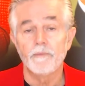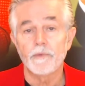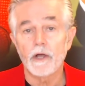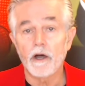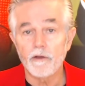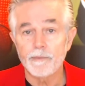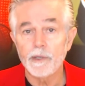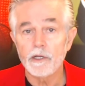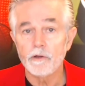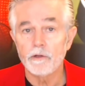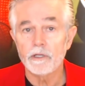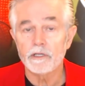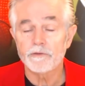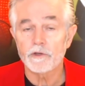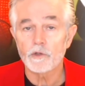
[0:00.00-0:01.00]
I've been doing
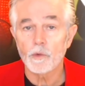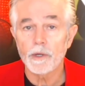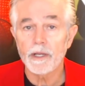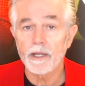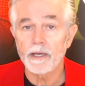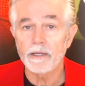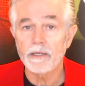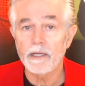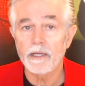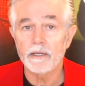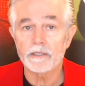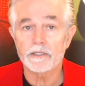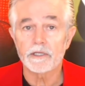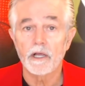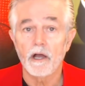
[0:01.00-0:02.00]
this for 28
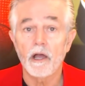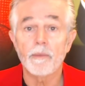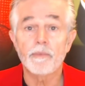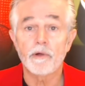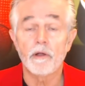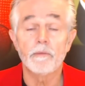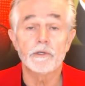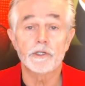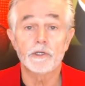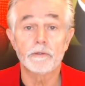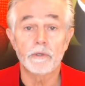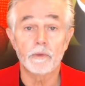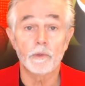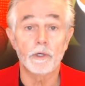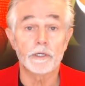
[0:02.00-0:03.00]
years. I promise you
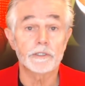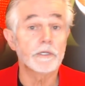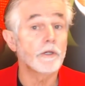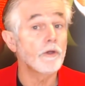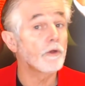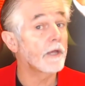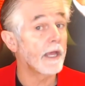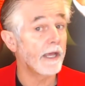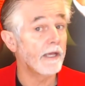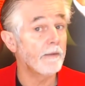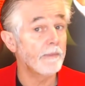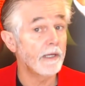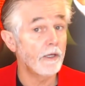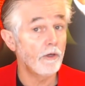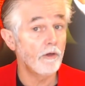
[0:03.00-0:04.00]
it works. You can
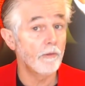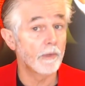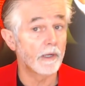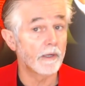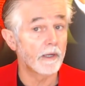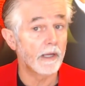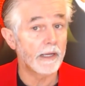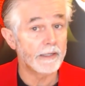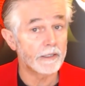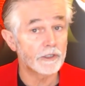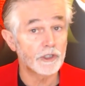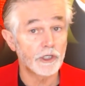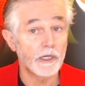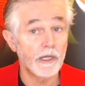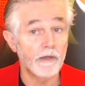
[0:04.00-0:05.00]
be human and
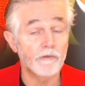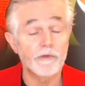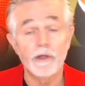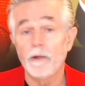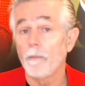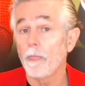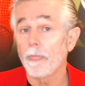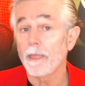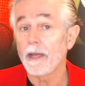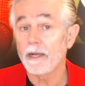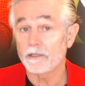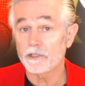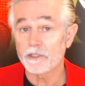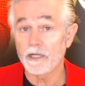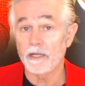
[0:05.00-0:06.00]
achieve
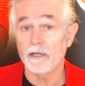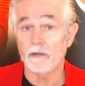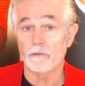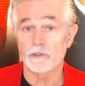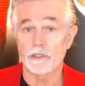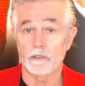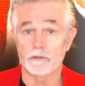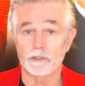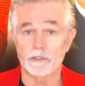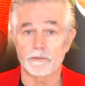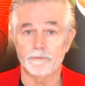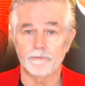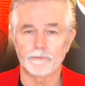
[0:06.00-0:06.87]
outstanding results.